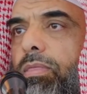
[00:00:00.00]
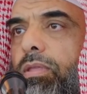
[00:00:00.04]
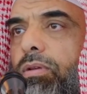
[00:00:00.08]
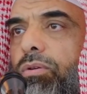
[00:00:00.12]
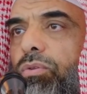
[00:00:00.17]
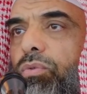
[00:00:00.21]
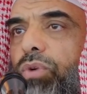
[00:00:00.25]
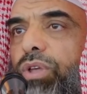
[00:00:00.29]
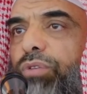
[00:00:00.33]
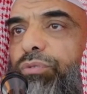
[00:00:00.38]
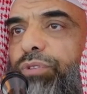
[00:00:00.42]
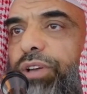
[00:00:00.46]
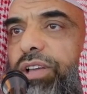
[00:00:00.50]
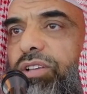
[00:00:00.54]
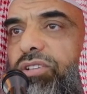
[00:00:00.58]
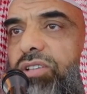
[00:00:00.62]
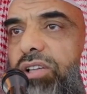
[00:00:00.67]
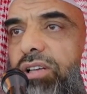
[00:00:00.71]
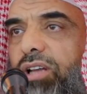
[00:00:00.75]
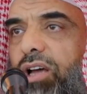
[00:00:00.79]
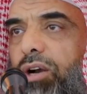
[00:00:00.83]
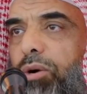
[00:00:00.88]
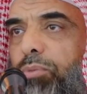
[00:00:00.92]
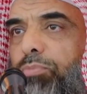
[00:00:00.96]
We face a
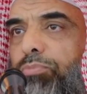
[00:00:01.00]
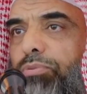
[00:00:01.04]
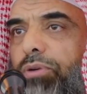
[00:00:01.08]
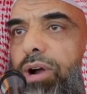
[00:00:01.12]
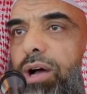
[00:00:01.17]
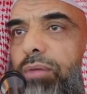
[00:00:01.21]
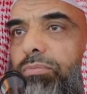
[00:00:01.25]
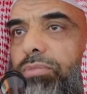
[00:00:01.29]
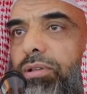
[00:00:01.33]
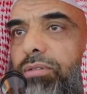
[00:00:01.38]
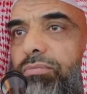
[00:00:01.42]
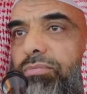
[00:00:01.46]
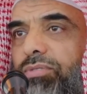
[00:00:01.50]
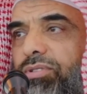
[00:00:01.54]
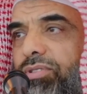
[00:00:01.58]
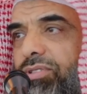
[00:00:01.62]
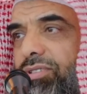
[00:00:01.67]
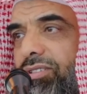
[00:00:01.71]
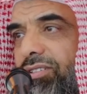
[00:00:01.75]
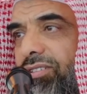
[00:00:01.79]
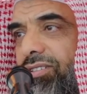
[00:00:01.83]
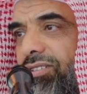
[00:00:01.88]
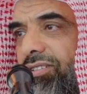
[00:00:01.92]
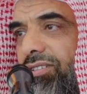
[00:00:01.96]
lot of
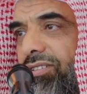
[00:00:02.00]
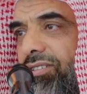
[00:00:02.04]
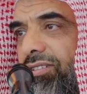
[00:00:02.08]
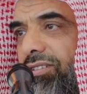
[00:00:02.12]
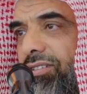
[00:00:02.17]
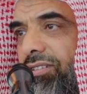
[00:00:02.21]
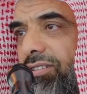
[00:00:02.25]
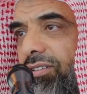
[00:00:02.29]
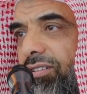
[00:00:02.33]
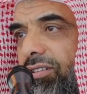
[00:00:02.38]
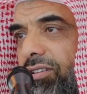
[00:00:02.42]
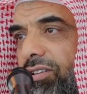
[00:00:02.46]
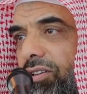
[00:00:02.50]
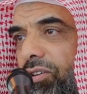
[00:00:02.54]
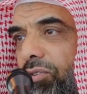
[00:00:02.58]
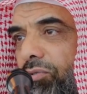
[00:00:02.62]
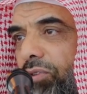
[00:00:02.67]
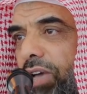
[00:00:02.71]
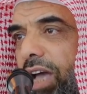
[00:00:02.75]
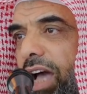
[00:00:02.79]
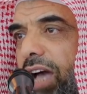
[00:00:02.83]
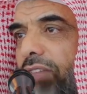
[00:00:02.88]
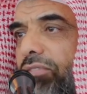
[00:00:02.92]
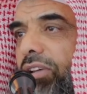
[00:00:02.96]
problems.
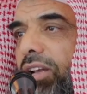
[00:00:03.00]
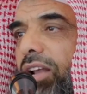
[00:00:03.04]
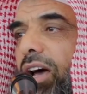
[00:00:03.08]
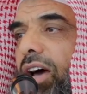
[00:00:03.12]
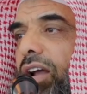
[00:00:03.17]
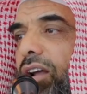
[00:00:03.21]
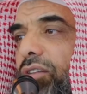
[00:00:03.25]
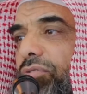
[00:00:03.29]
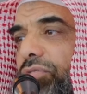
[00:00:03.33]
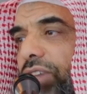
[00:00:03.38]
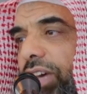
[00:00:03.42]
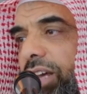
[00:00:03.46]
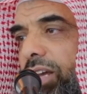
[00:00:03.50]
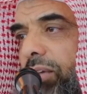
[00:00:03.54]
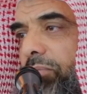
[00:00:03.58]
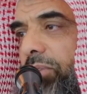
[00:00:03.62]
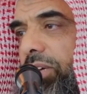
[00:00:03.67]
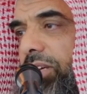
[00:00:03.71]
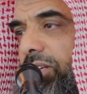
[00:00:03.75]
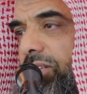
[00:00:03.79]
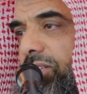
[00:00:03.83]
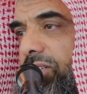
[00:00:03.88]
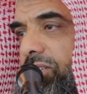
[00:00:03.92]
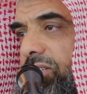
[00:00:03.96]
We have a lot of
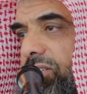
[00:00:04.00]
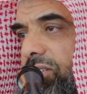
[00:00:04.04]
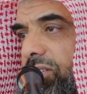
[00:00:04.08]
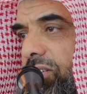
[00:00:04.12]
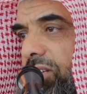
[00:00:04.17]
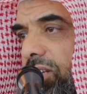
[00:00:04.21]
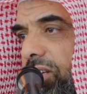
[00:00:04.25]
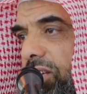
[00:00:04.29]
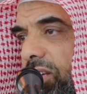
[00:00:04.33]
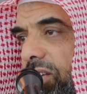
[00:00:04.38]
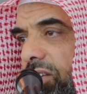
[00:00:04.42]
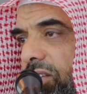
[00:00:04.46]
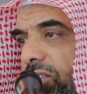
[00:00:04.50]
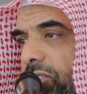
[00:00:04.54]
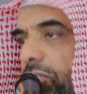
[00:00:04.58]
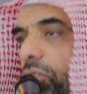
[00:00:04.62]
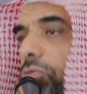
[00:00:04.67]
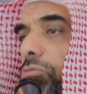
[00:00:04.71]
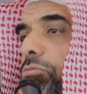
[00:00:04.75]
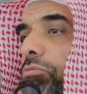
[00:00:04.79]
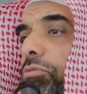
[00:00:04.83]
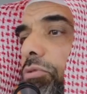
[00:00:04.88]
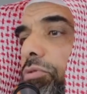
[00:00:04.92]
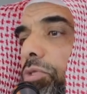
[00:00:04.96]
enemies.
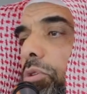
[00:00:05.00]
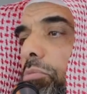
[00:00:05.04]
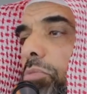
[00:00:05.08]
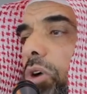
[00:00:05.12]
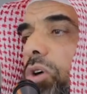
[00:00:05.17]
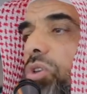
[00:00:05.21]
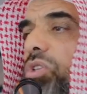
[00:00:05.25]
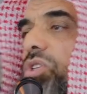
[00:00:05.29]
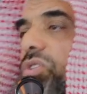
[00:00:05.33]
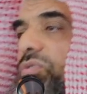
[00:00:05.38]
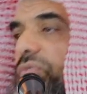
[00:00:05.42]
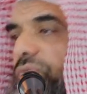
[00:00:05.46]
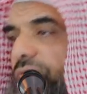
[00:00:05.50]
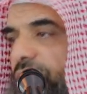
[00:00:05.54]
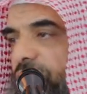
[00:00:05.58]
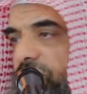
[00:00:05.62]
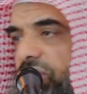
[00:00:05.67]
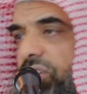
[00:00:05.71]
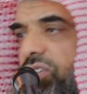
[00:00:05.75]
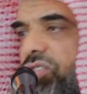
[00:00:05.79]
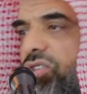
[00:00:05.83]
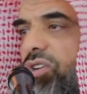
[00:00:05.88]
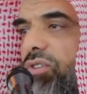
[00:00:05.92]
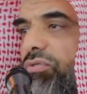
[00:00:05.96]
The, the most
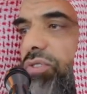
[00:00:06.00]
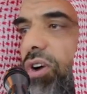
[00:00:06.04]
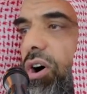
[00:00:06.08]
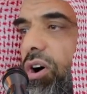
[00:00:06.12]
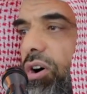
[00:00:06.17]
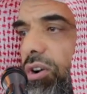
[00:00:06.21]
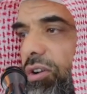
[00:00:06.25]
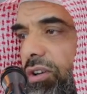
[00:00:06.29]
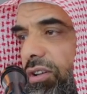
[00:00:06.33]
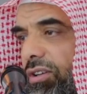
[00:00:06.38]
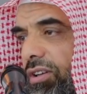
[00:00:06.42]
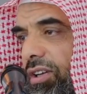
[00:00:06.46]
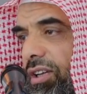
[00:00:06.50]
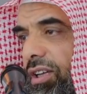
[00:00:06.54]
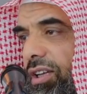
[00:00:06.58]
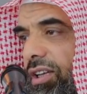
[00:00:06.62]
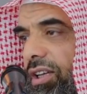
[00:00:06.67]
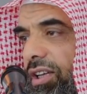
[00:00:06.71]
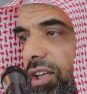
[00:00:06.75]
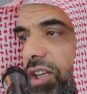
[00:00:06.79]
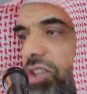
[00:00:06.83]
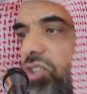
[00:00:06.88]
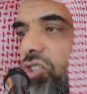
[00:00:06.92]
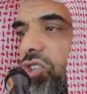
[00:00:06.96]
vicious of all
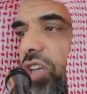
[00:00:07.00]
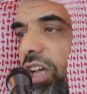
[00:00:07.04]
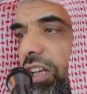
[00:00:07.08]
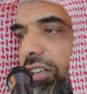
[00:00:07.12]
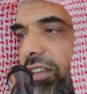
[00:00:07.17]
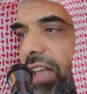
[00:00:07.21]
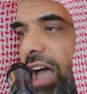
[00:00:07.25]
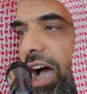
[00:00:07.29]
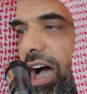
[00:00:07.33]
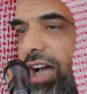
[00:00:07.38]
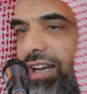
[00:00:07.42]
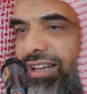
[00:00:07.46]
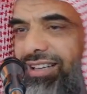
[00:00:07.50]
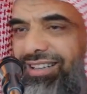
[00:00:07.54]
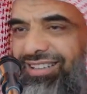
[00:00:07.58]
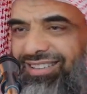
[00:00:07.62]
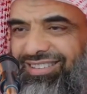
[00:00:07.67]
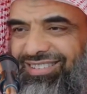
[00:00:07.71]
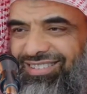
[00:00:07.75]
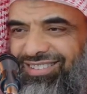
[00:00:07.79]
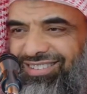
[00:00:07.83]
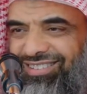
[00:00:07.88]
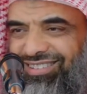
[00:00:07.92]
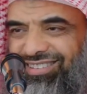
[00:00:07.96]
is shaitan,
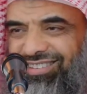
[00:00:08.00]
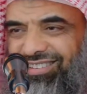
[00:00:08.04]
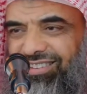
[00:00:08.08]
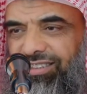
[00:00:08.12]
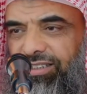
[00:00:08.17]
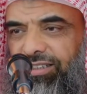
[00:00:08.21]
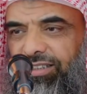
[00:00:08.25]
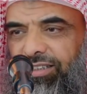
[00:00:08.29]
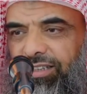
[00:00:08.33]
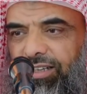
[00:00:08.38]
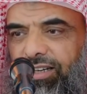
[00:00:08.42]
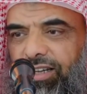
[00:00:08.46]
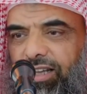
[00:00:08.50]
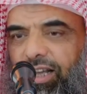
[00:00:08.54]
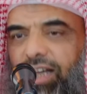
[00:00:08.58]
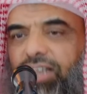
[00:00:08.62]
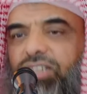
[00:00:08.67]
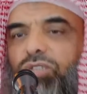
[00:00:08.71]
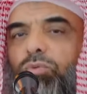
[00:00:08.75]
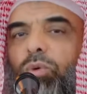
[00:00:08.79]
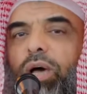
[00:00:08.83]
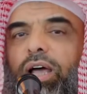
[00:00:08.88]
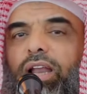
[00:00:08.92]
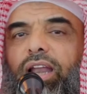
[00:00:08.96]

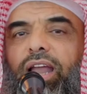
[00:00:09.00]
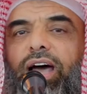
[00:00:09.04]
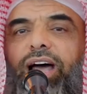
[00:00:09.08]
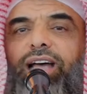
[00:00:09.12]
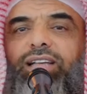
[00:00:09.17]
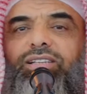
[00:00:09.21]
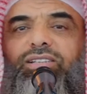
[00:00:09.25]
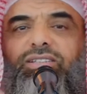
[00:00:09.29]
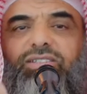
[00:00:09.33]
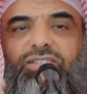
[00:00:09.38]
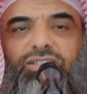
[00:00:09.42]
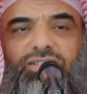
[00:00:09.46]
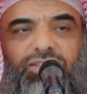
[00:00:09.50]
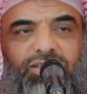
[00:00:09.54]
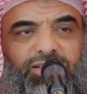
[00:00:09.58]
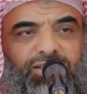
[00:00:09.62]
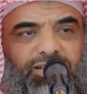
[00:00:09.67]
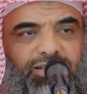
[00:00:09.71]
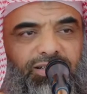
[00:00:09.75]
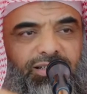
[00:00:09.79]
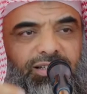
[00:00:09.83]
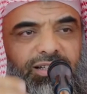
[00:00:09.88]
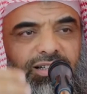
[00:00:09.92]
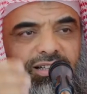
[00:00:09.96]
as well as
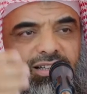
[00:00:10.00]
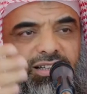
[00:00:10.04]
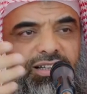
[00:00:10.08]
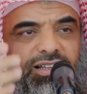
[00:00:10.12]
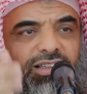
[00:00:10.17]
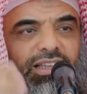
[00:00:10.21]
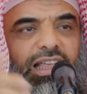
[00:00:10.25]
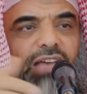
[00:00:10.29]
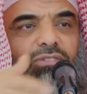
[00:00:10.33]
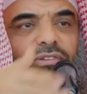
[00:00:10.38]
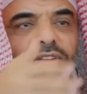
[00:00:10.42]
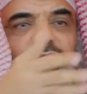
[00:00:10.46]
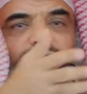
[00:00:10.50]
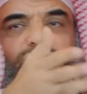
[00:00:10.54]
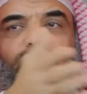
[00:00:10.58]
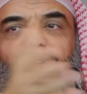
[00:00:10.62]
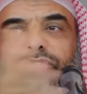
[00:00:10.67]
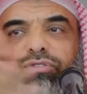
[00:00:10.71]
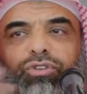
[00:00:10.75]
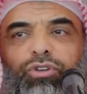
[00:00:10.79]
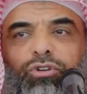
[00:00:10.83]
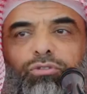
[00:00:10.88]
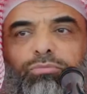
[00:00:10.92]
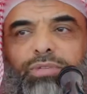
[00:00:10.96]
devils
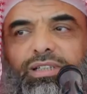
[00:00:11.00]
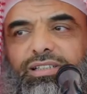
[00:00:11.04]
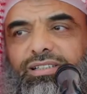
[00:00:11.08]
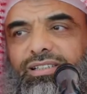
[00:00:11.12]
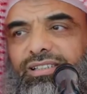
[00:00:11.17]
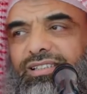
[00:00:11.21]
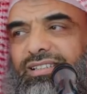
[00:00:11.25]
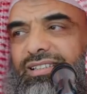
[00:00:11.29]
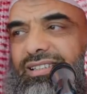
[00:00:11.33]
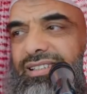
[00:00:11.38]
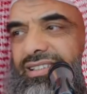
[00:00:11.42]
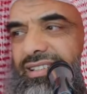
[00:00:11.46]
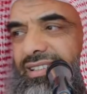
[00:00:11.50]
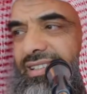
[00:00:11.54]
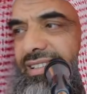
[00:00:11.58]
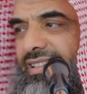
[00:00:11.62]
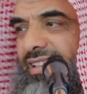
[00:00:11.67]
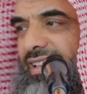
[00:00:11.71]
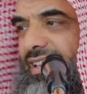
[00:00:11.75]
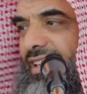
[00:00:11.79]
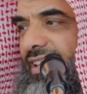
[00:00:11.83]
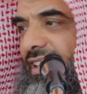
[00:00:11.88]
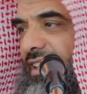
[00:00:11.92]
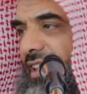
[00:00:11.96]
of humans,
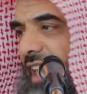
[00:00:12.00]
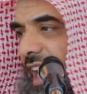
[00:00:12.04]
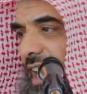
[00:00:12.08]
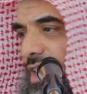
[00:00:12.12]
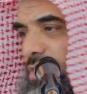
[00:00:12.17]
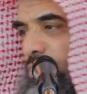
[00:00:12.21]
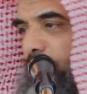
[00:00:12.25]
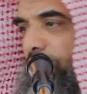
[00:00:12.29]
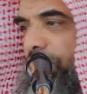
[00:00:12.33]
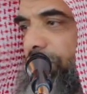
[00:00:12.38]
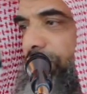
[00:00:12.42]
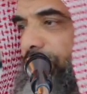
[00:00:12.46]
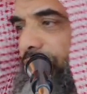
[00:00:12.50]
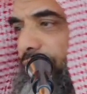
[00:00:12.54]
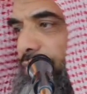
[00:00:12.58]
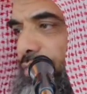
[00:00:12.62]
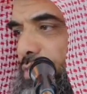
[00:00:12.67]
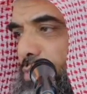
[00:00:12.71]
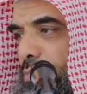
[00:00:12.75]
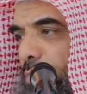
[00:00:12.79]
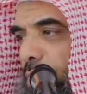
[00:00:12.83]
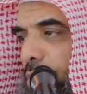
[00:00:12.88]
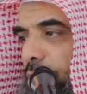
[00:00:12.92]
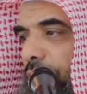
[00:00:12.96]
as we've
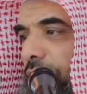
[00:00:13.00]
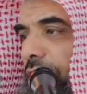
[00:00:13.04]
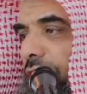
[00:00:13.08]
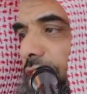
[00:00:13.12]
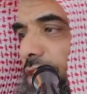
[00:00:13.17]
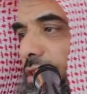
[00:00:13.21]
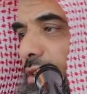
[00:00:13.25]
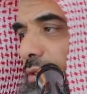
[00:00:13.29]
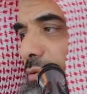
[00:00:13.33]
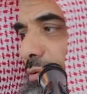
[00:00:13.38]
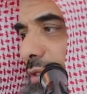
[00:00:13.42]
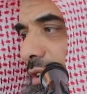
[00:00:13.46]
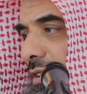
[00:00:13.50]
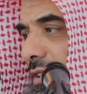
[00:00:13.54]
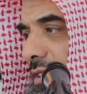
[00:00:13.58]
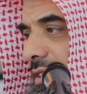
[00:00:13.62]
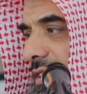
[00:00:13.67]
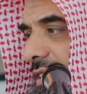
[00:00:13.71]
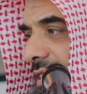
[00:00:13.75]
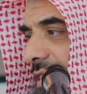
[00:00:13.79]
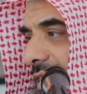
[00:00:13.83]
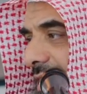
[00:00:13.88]
spoken in different uh,